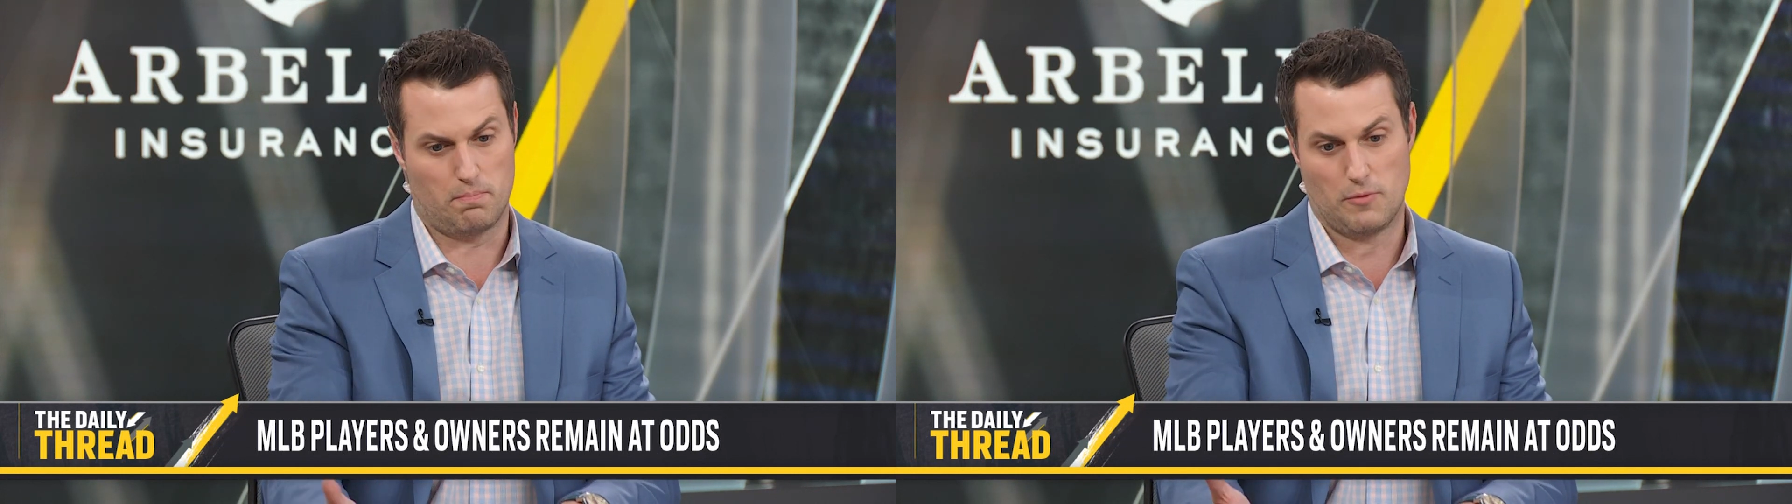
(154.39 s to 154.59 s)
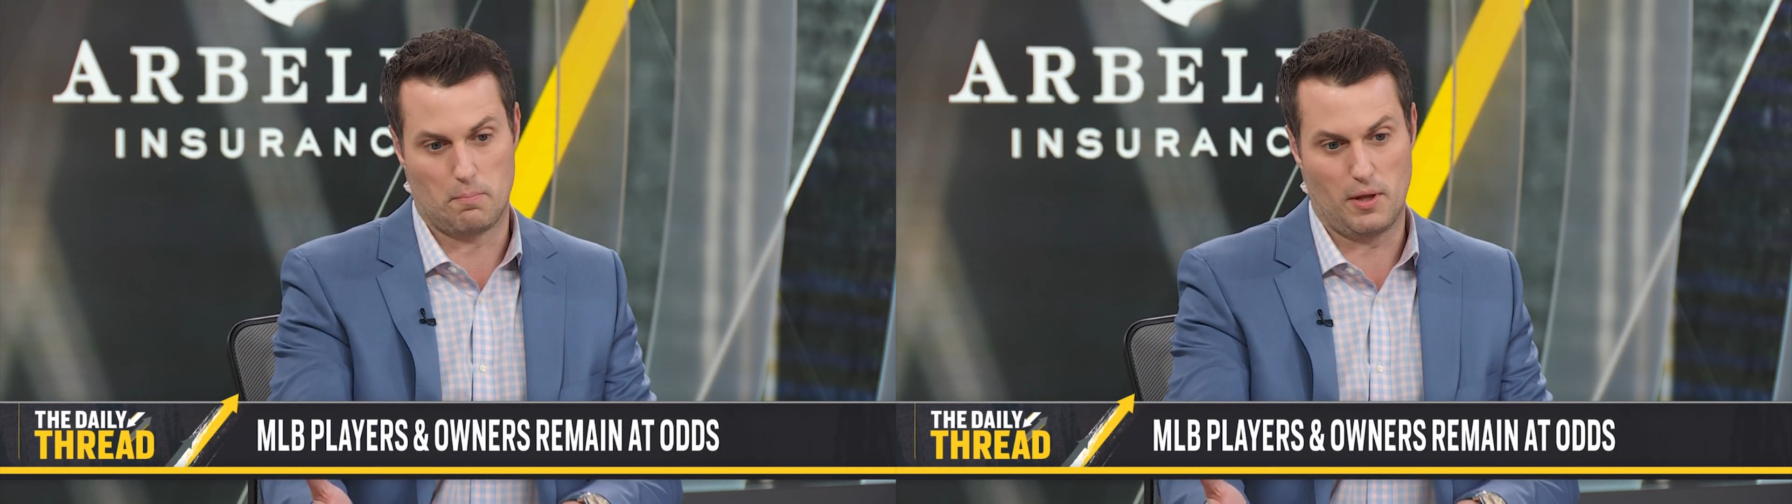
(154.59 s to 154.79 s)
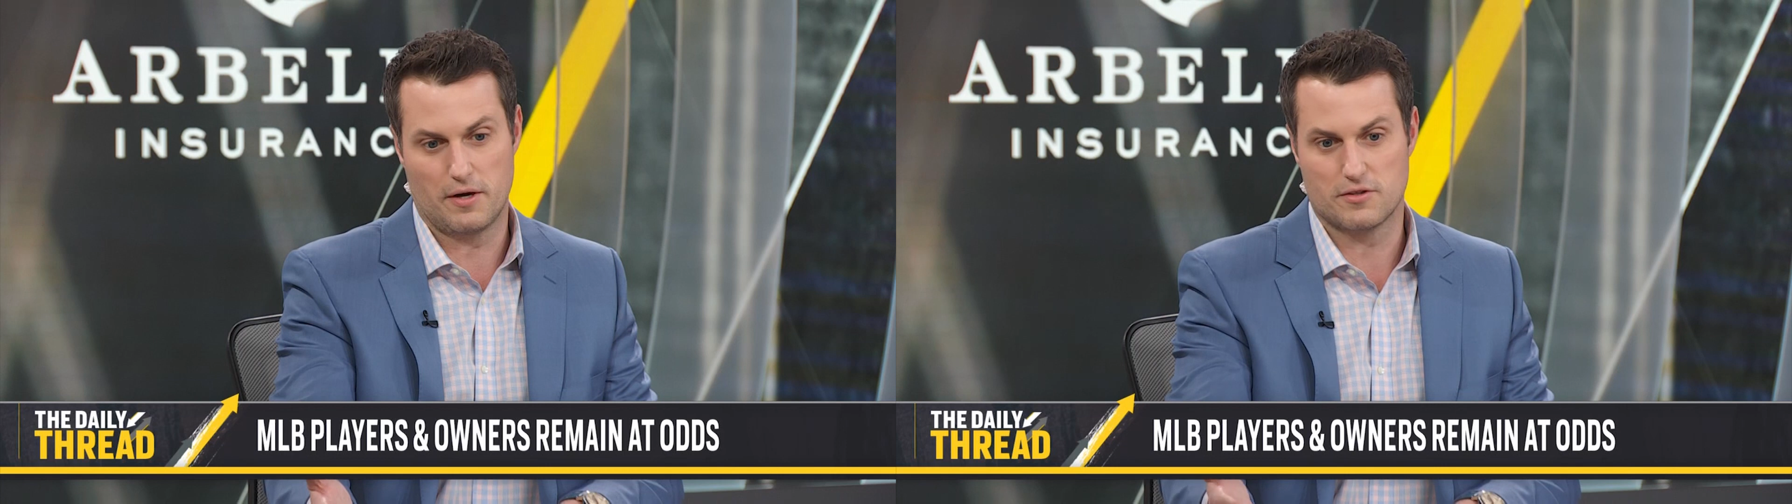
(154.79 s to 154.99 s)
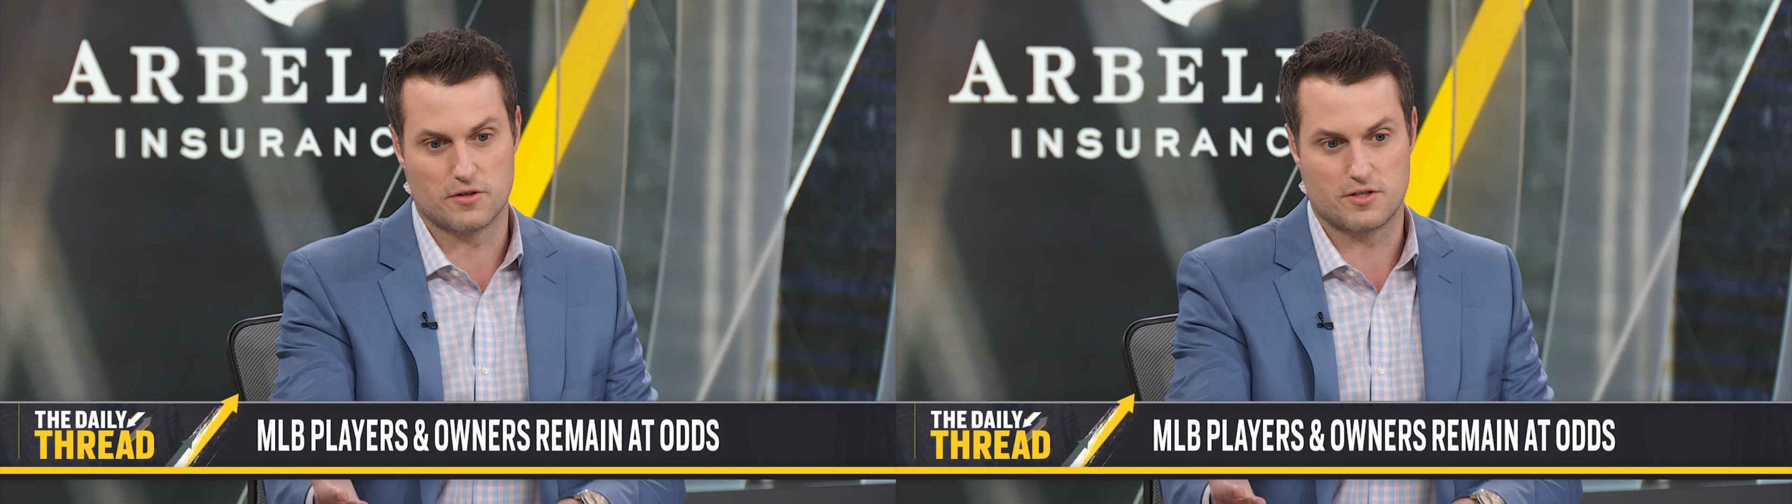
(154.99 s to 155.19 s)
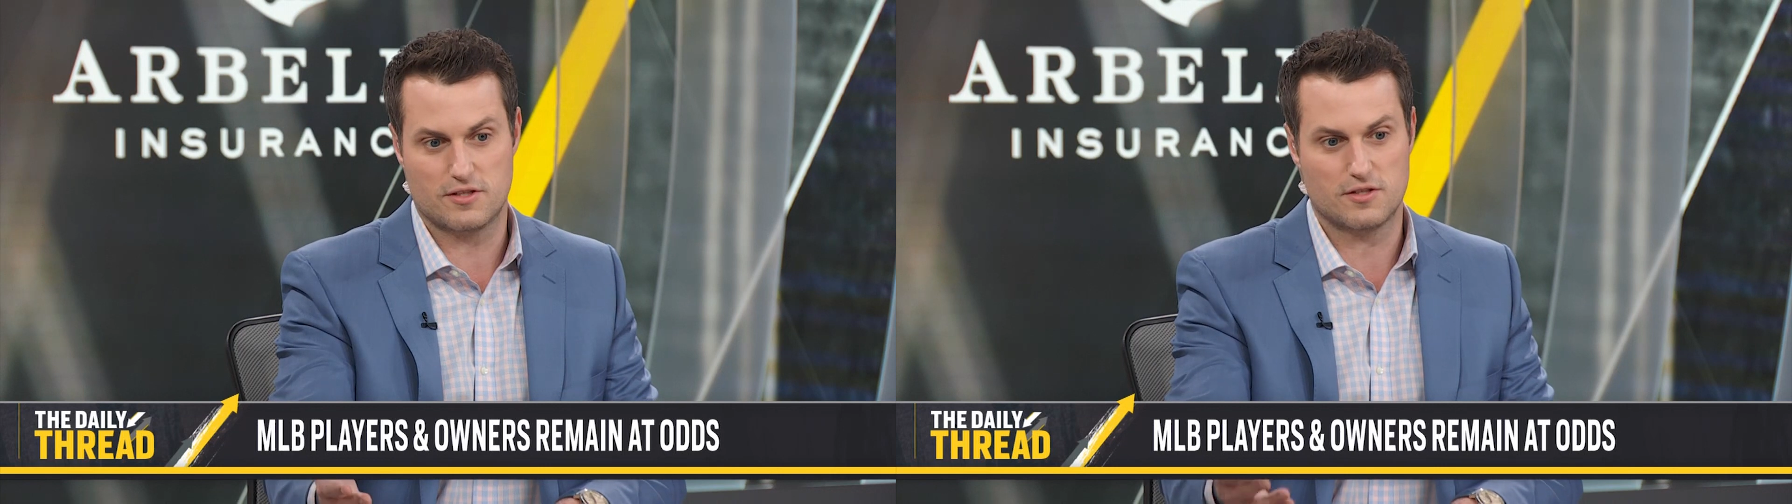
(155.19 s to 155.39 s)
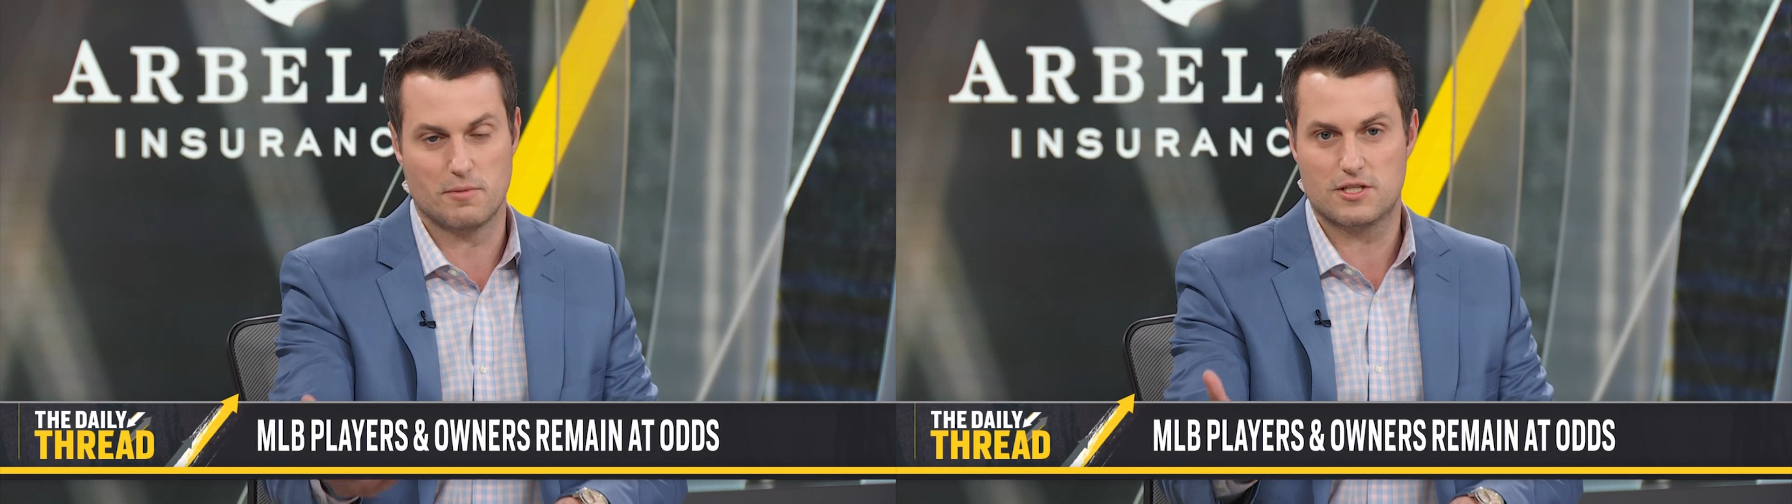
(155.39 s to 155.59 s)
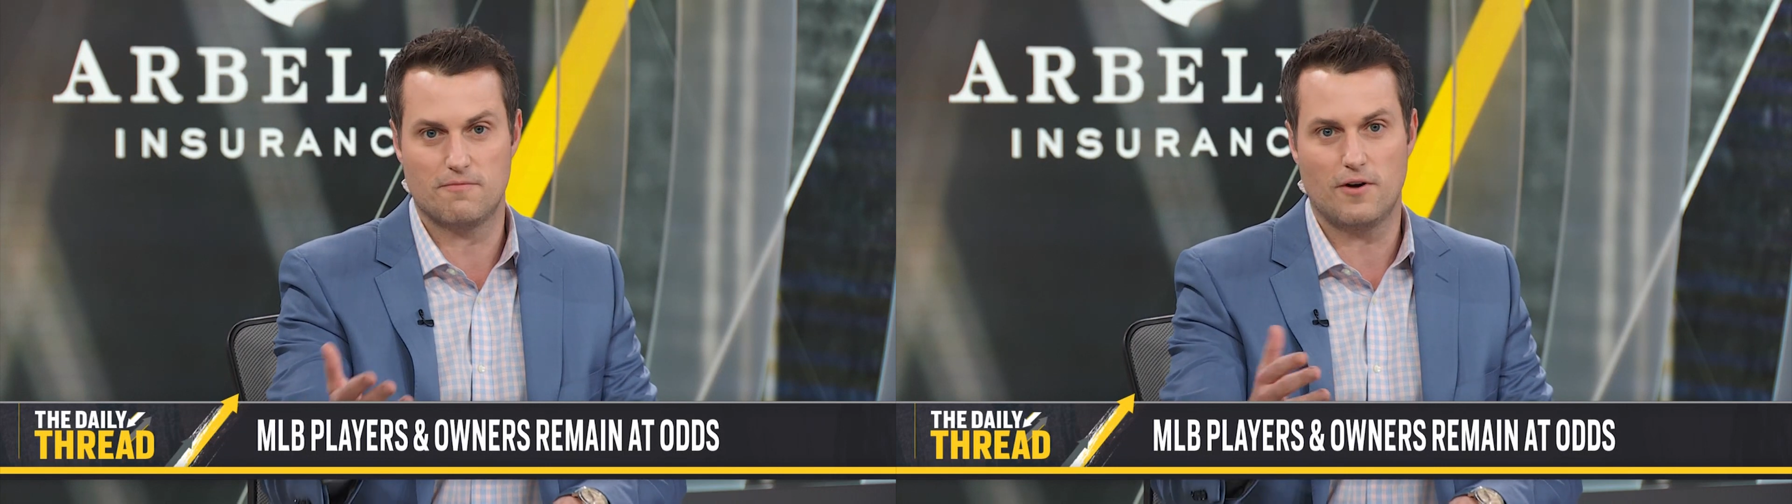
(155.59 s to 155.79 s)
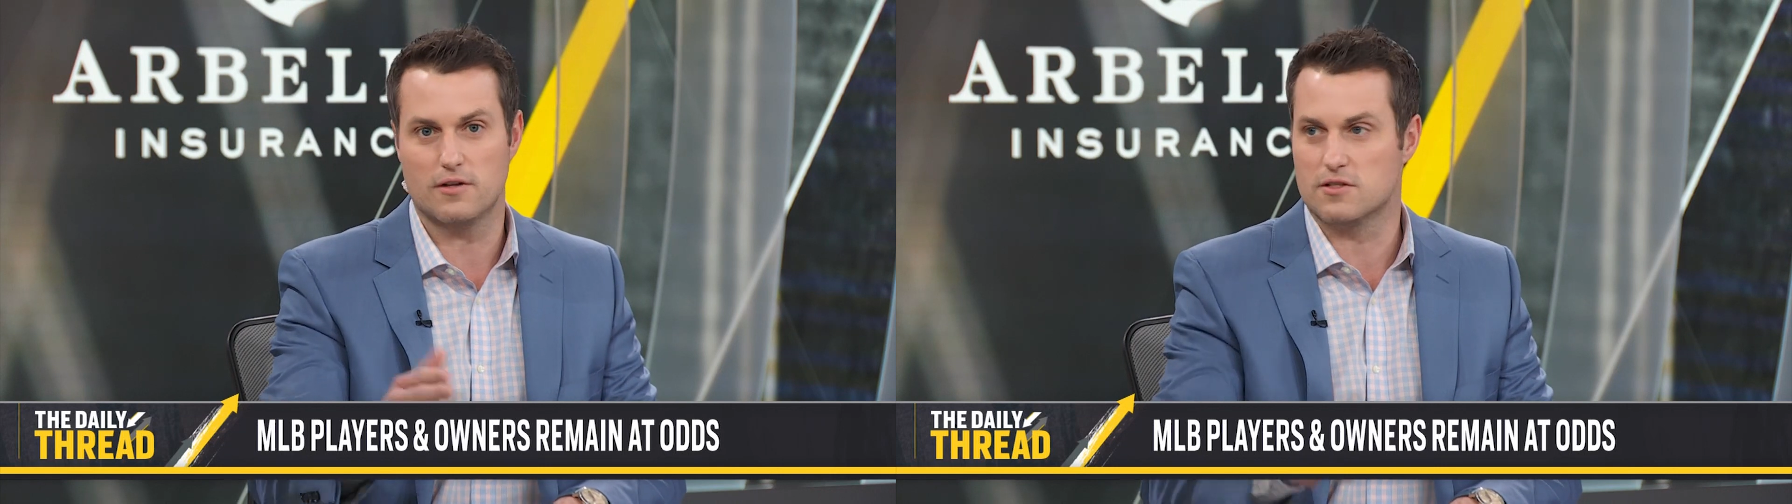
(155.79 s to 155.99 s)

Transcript: the players are just as much at fault.